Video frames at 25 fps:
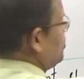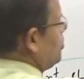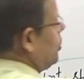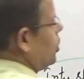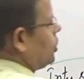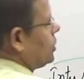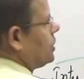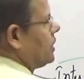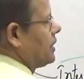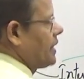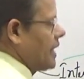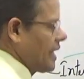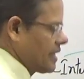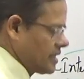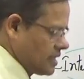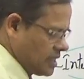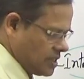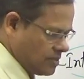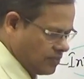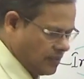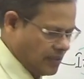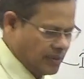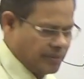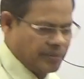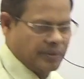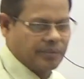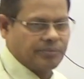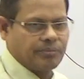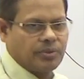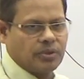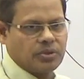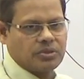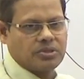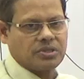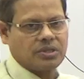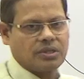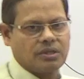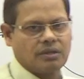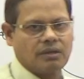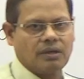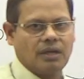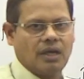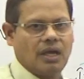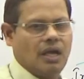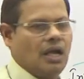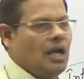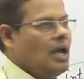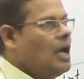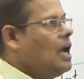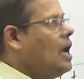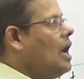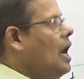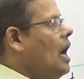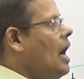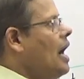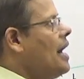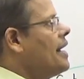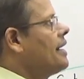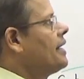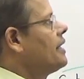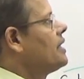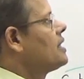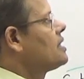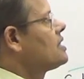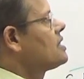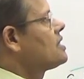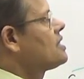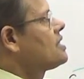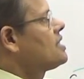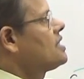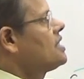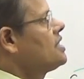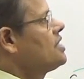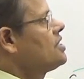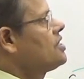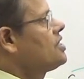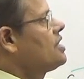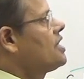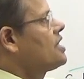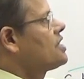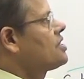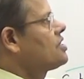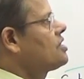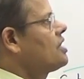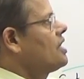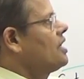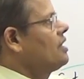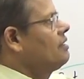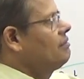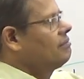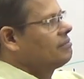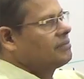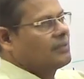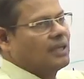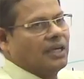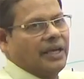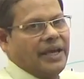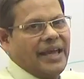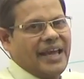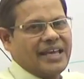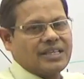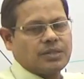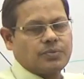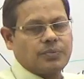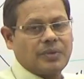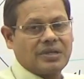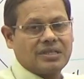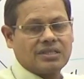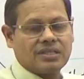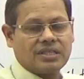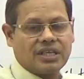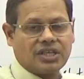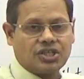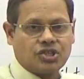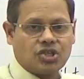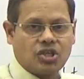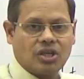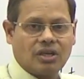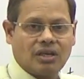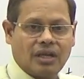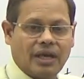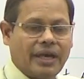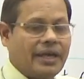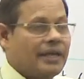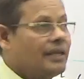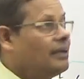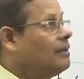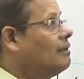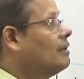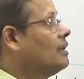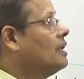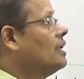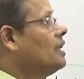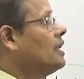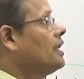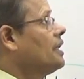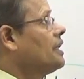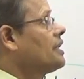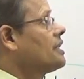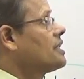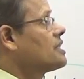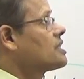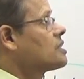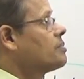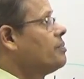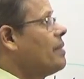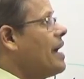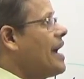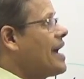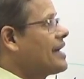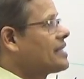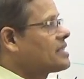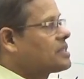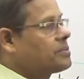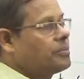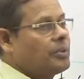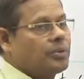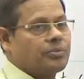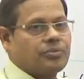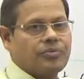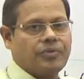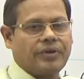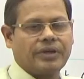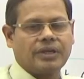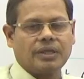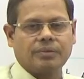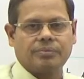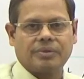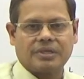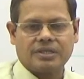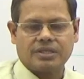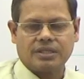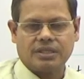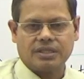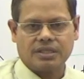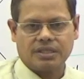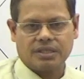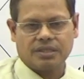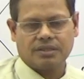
Both the taxes will be imposed, and CGST as per section 9, it is maximum 20%.